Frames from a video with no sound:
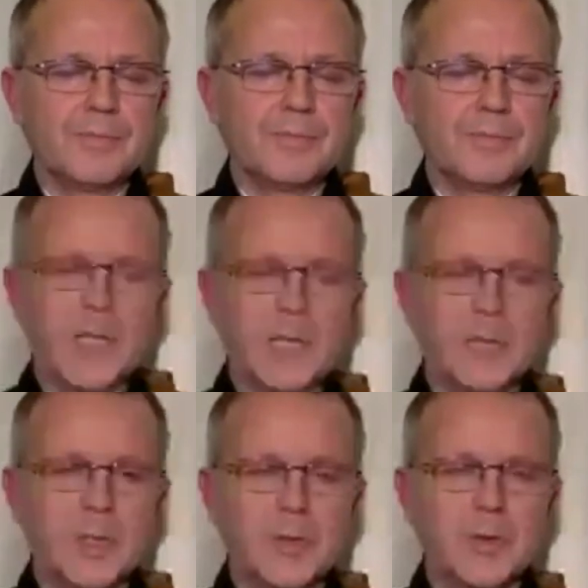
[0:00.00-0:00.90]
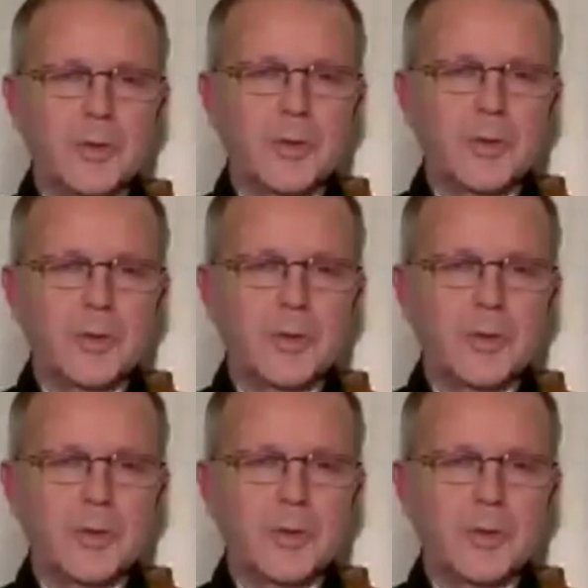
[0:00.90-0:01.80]
animal cruelty
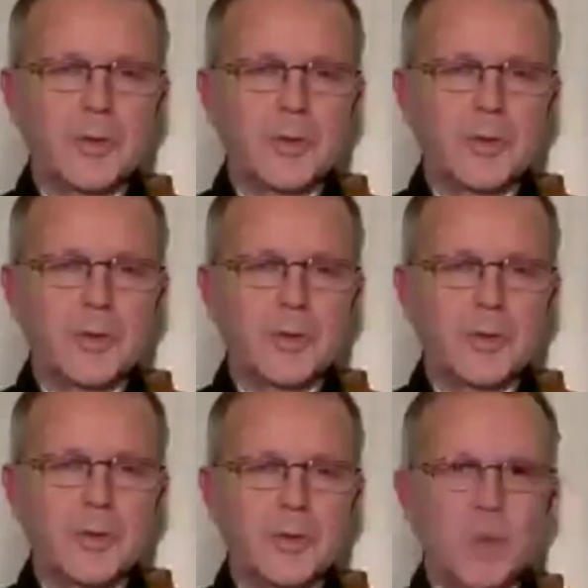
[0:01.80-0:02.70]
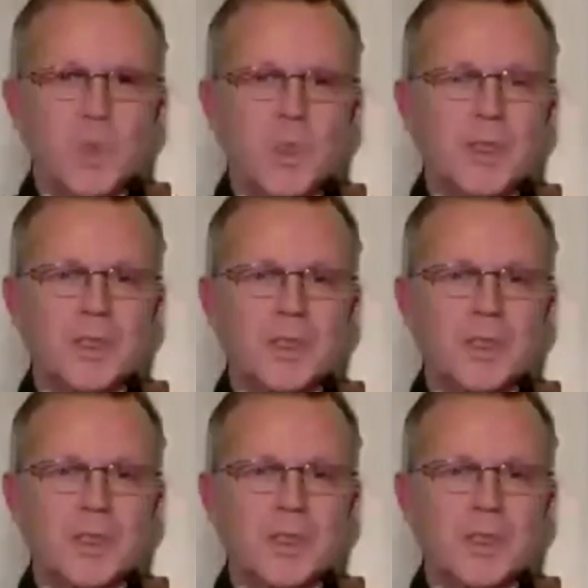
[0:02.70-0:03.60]
and, and
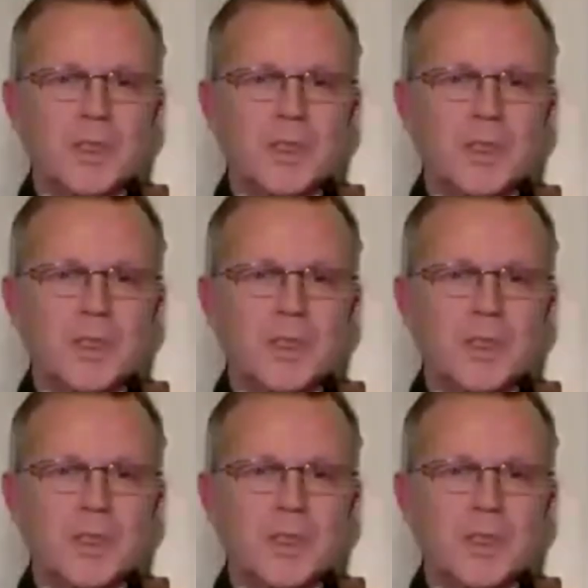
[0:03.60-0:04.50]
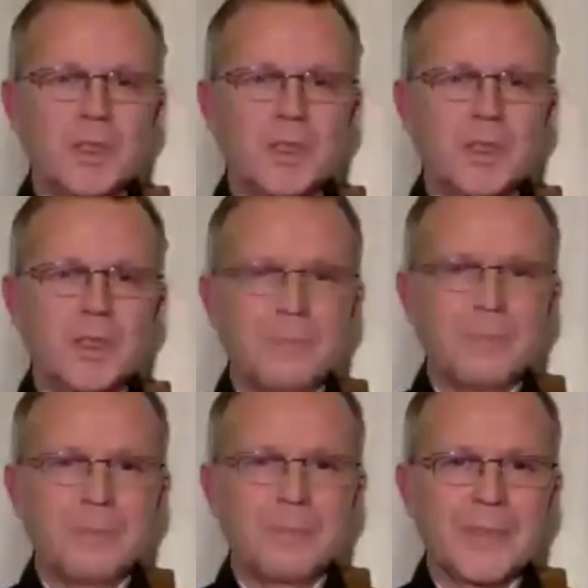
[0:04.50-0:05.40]
wars and all
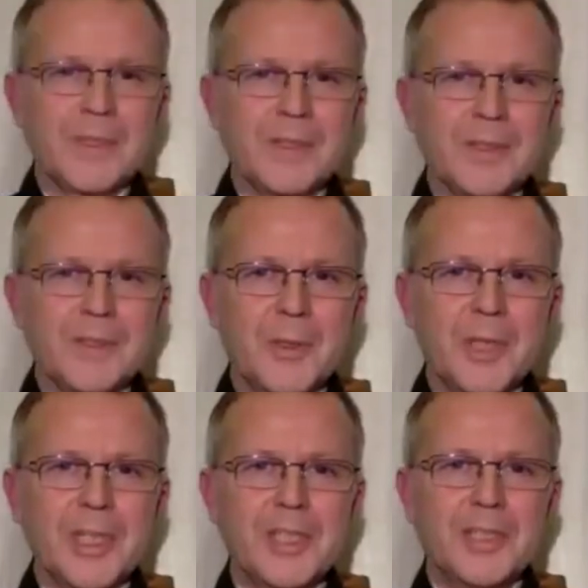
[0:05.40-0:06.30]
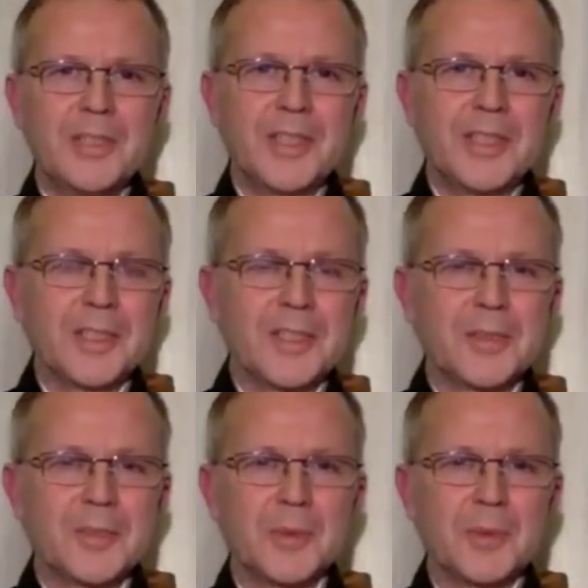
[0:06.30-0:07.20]
crazy
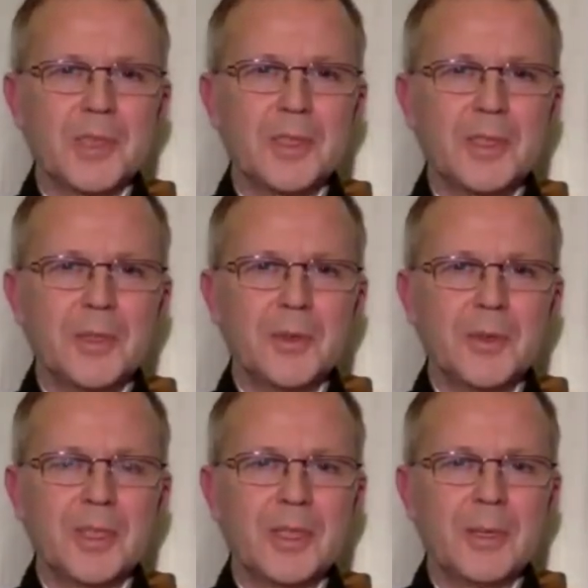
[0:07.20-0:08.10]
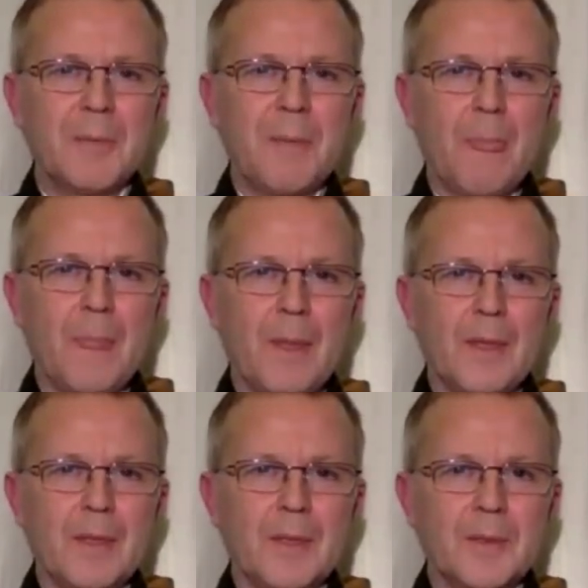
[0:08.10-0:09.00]
things we do
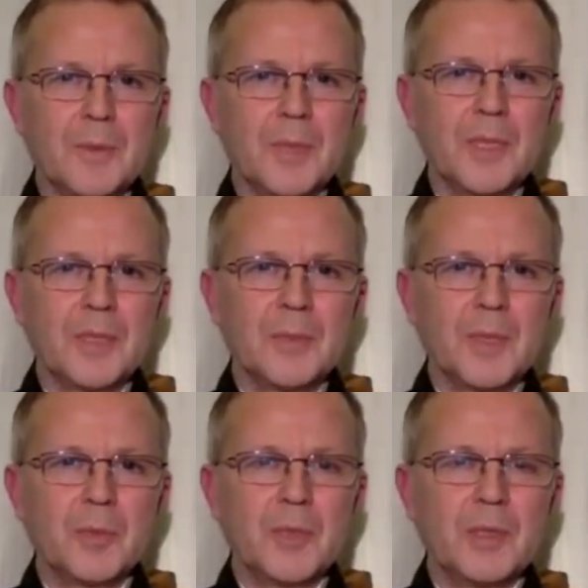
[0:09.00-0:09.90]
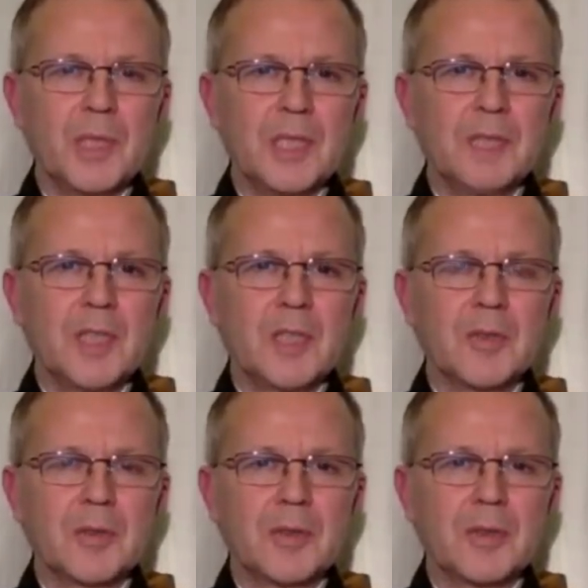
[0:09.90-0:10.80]
when, when we live
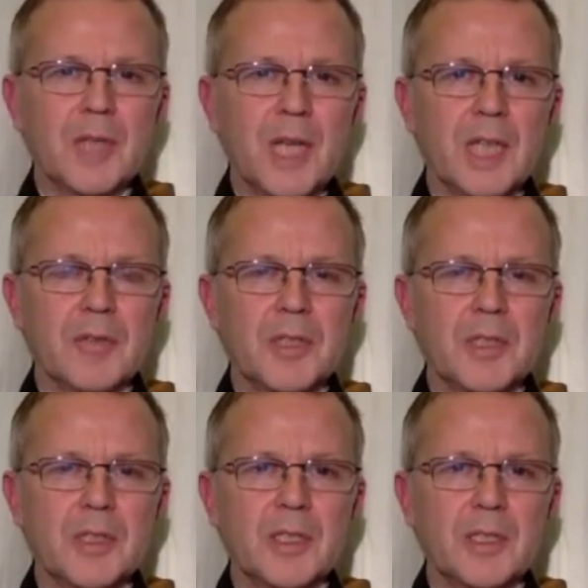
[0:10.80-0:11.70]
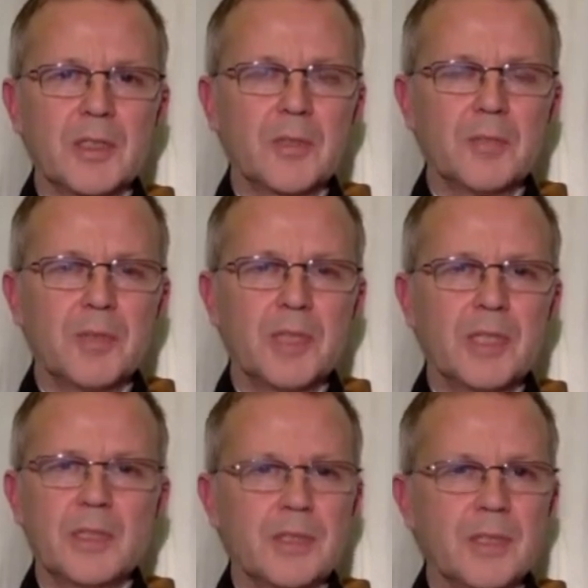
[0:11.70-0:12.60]
our lives in, in complete,
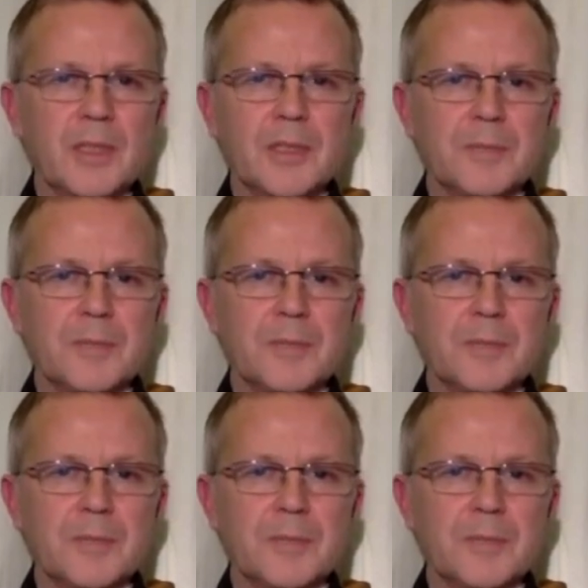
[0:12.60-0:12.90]
uh,